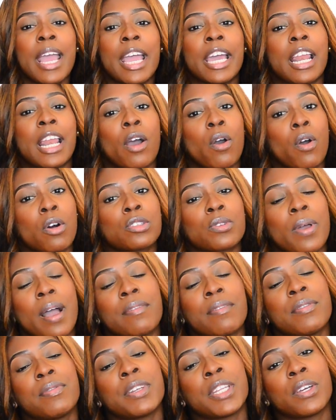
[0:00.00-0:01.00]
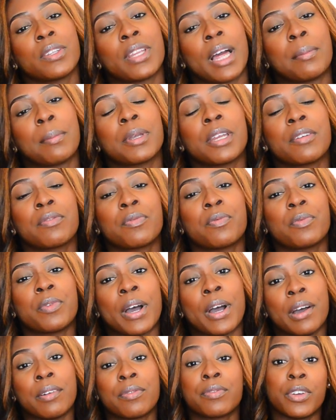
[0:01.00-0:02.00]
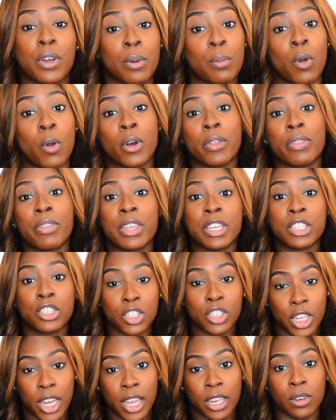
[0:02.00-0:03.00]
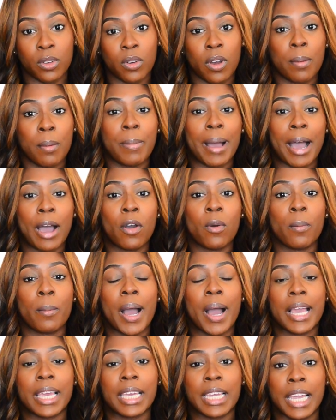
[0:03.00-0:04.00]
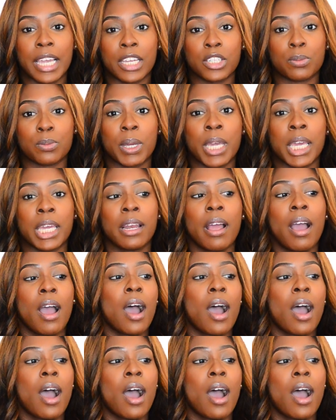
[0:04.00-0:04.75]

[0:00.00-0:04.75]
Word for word: and I also have a video that I'm gonna uh, film on this channel about my engagement.